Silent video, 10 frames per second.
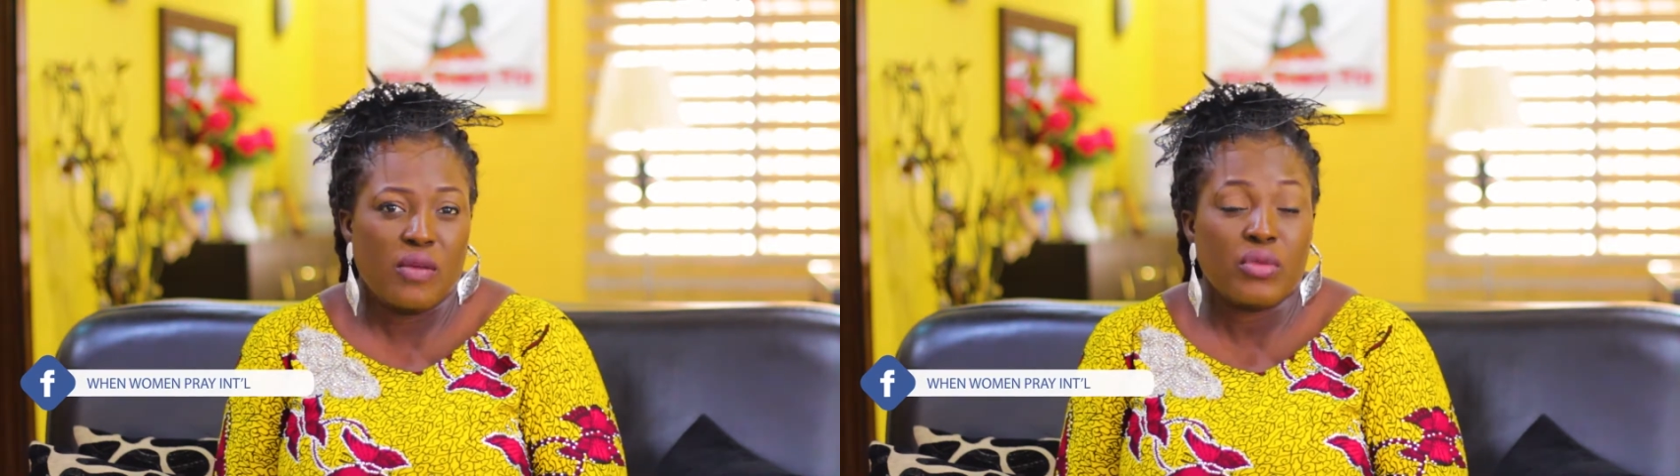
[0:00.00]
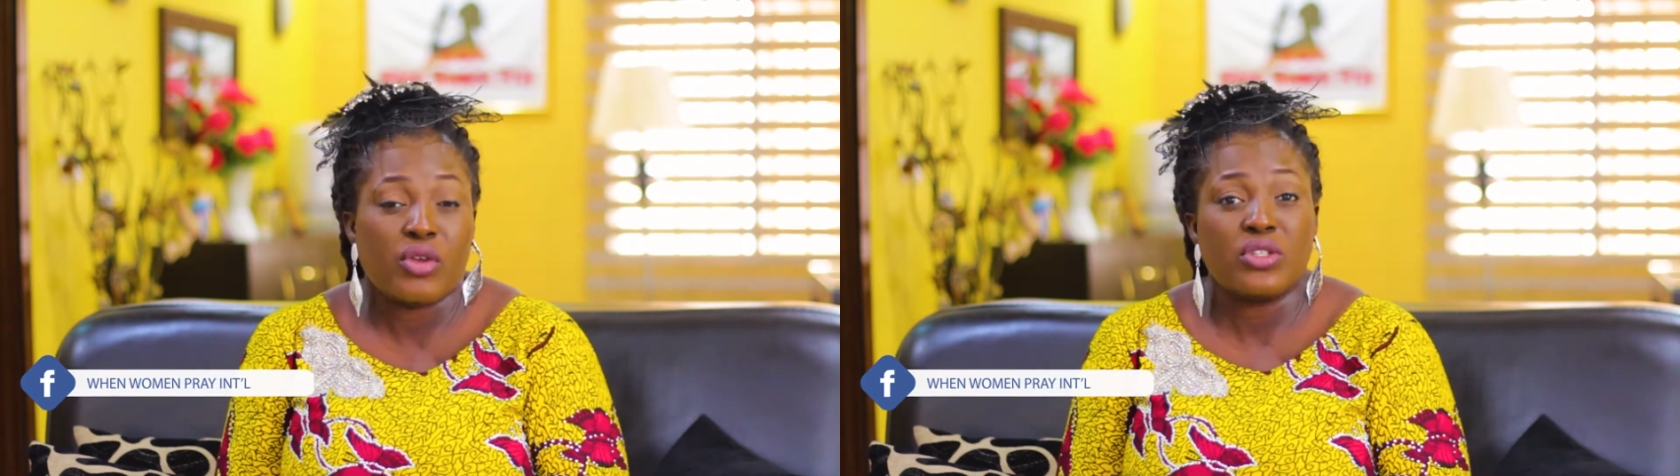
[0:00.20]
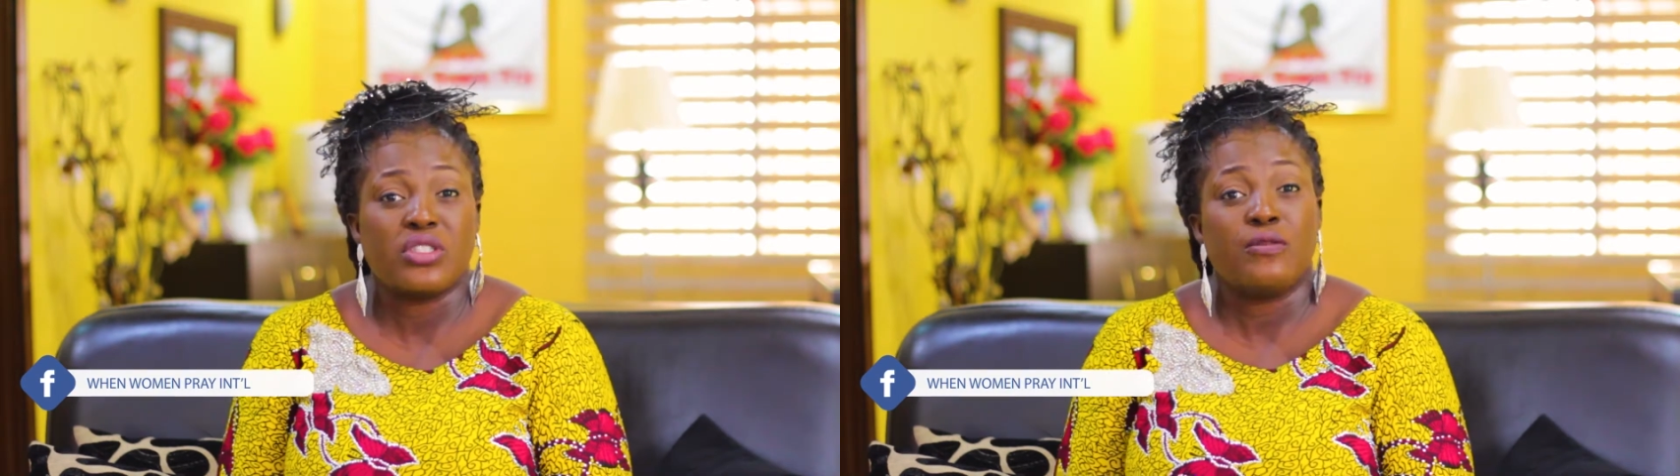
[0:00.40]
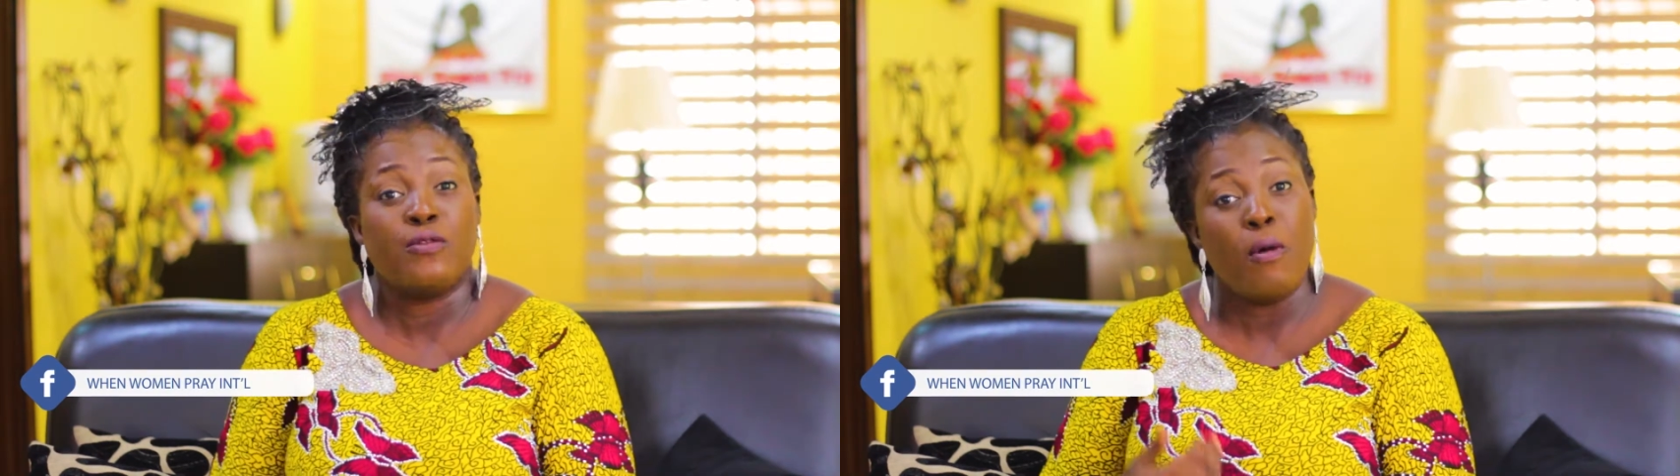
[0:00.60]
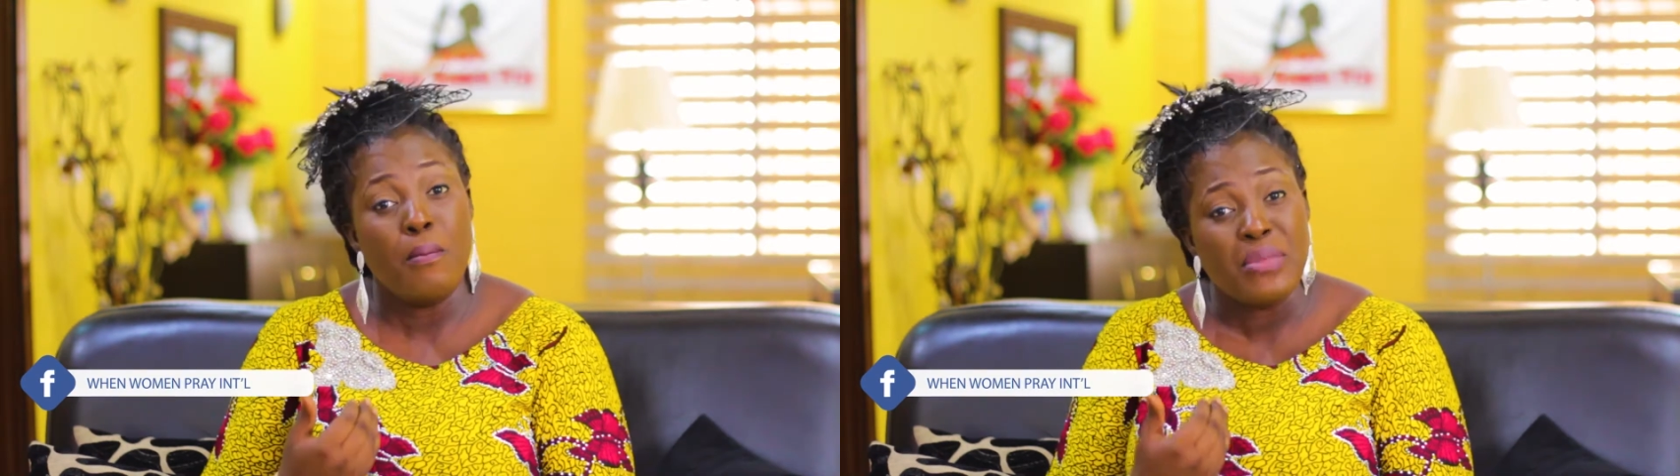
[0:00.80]
Because
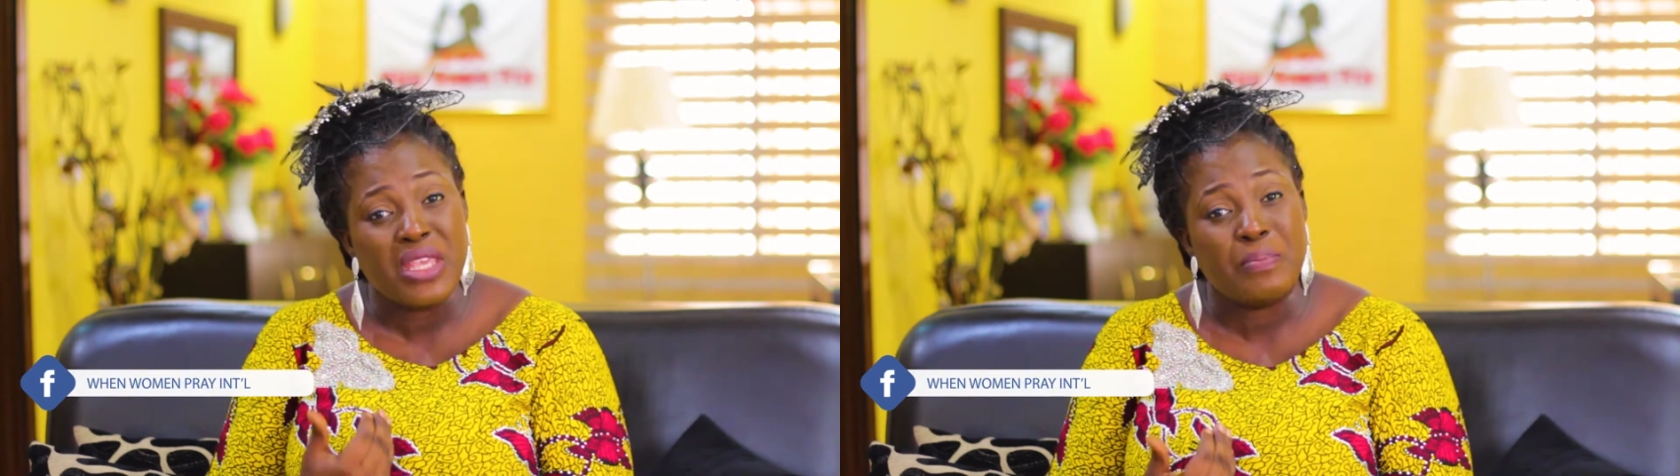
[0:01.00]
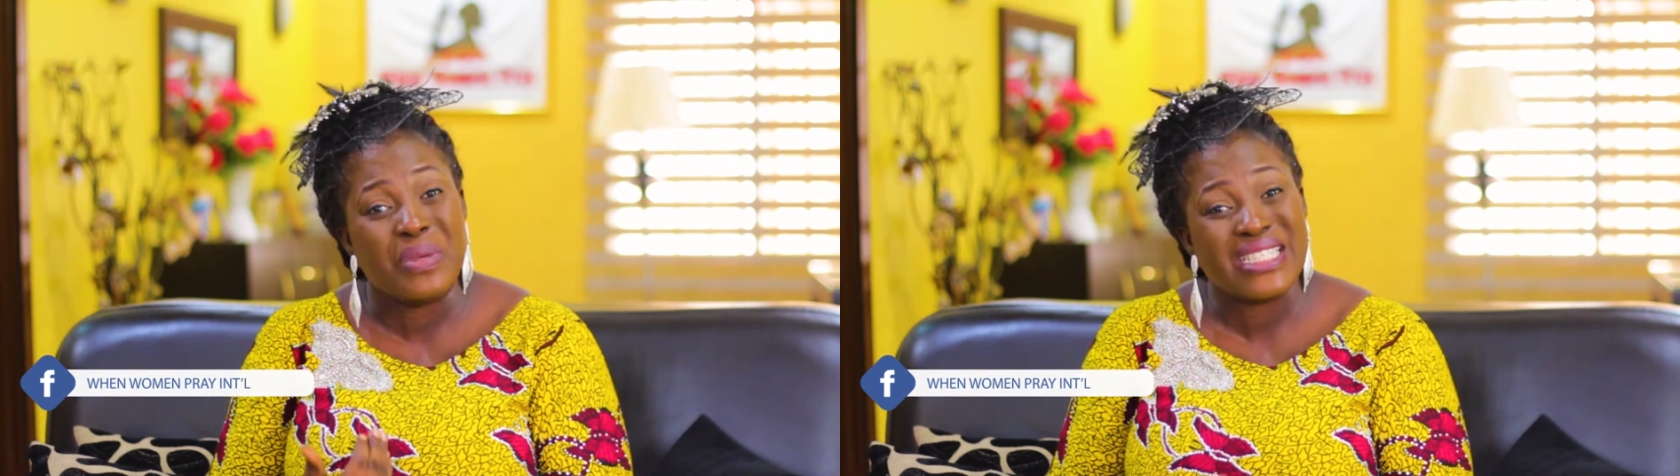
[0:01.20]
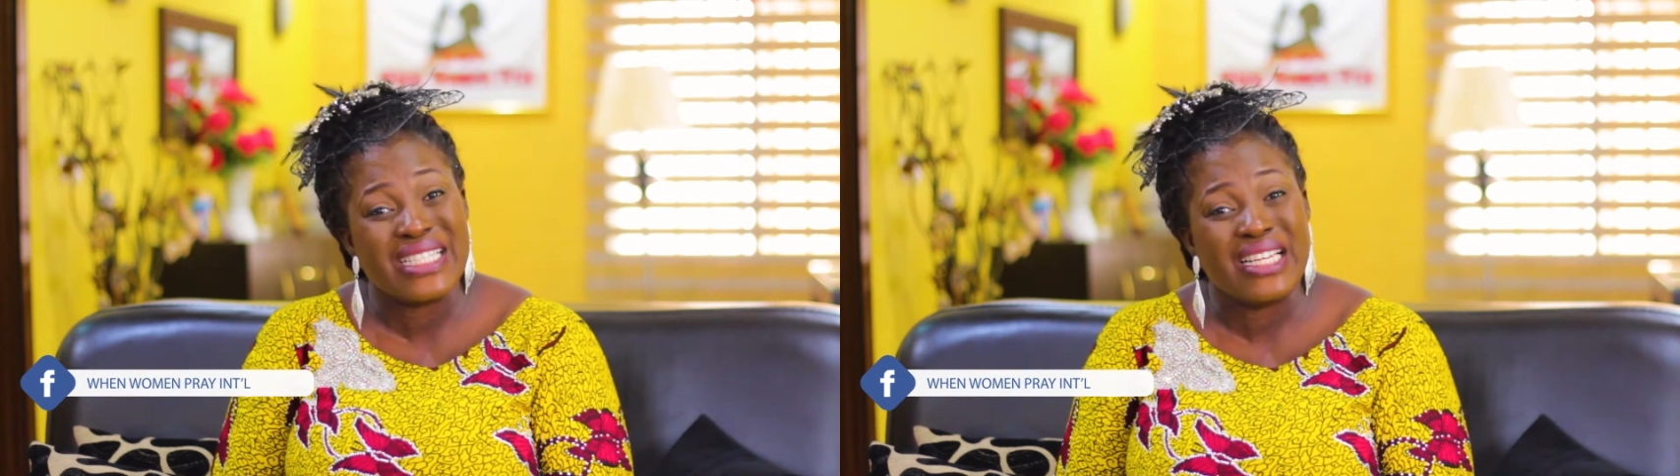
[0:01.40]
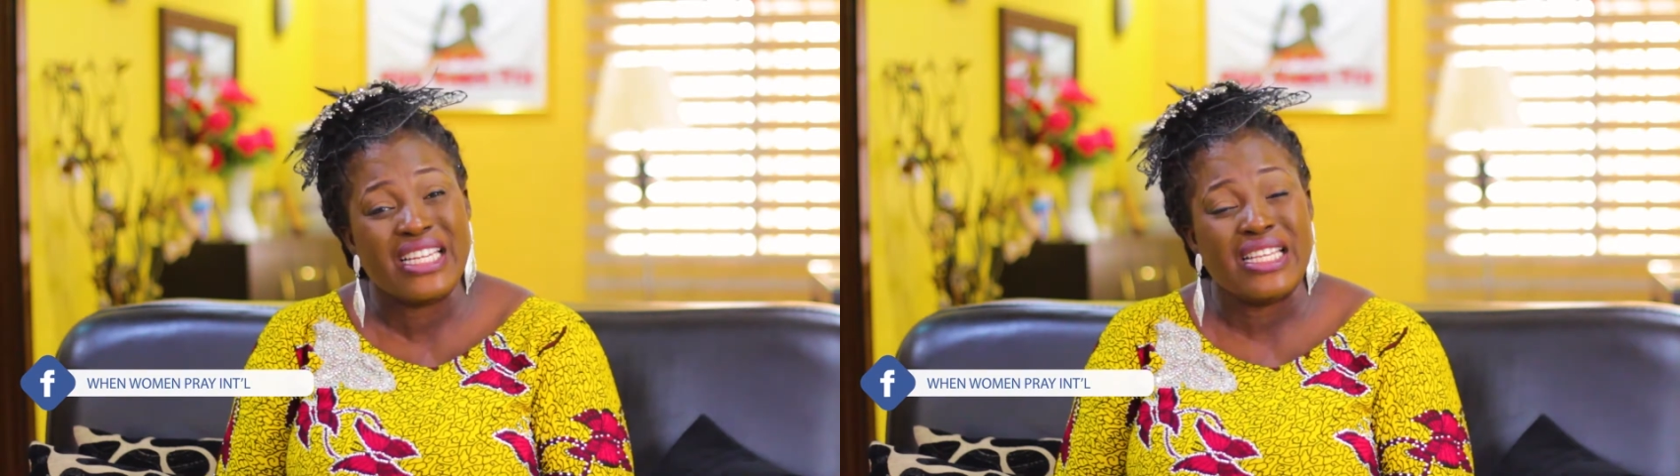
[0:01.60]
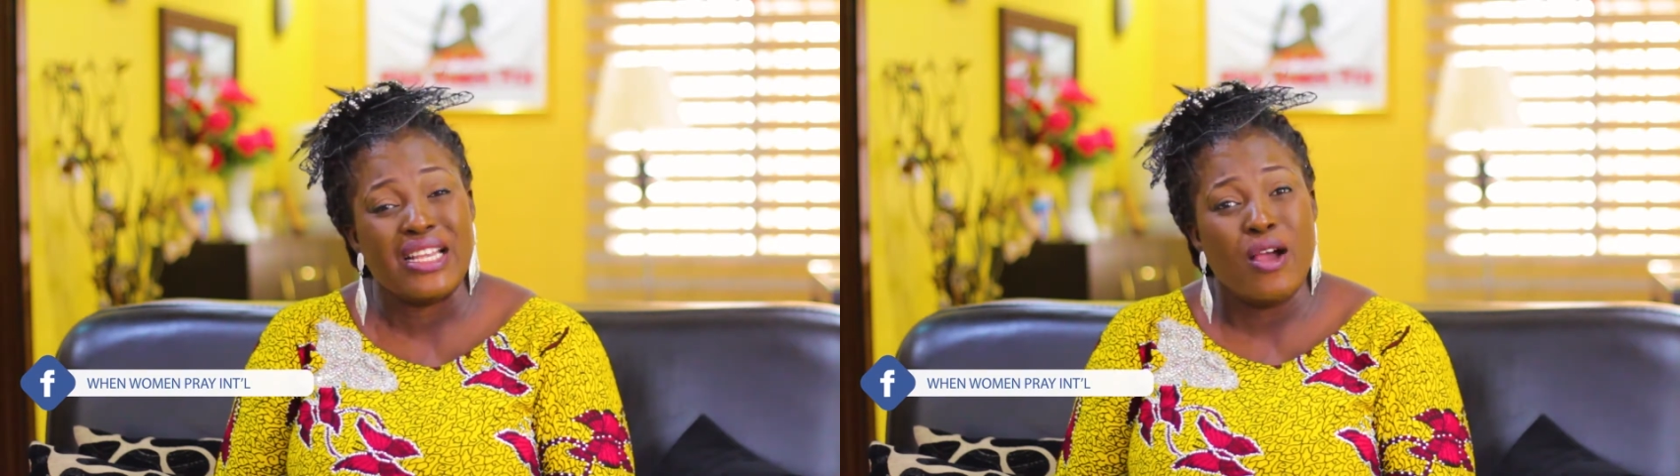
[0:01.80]
for me personally,